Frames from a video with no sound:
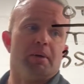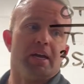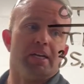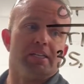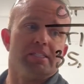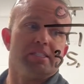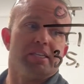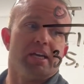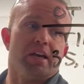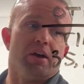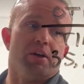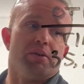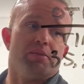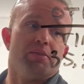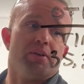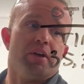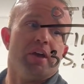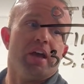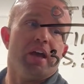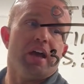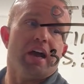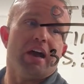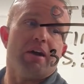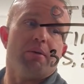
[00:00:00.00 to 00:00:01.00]
myself.
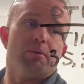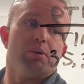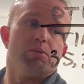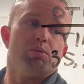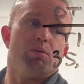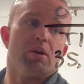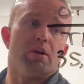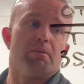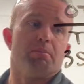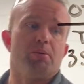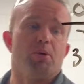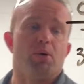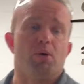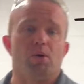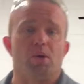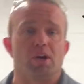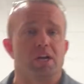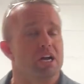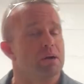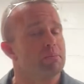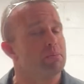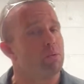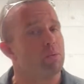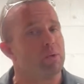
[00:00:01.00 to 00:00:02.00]
I would want to pull a
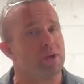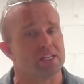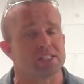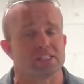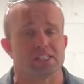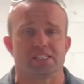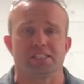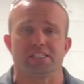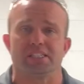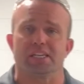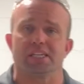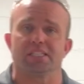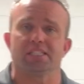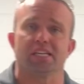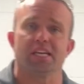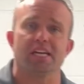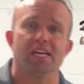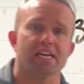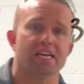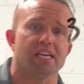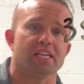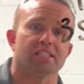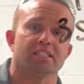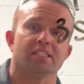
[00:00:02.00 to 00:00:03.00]
couple weeks of
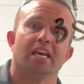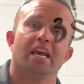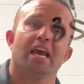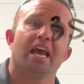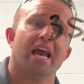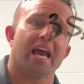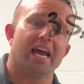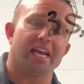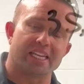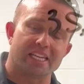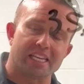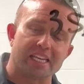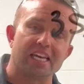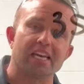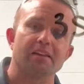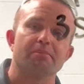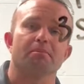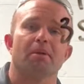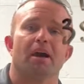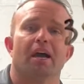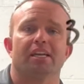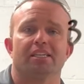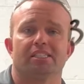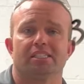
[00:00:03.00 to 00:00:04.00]
16s and
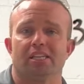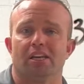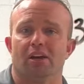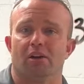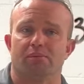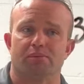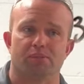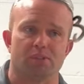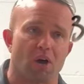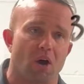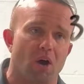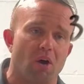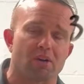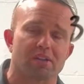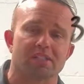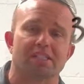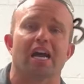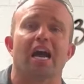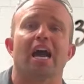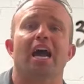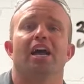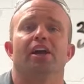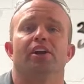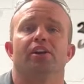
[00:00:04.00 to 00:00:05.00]
get myself dog
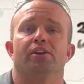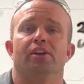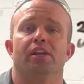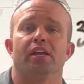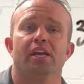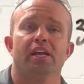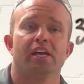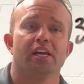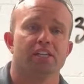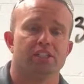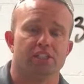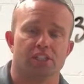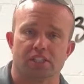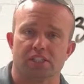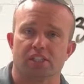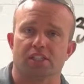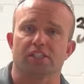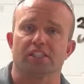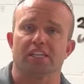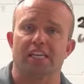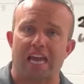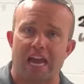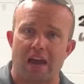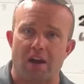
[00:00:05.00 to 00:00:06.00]
tired just to
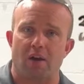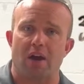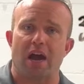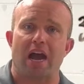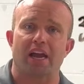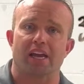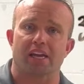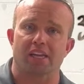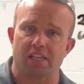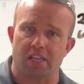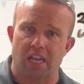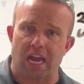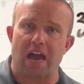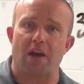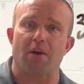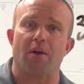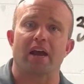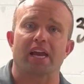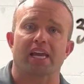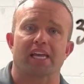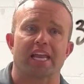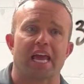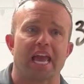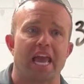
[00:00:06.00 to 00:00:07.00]
see how I
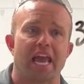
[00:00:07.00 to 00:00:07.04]
could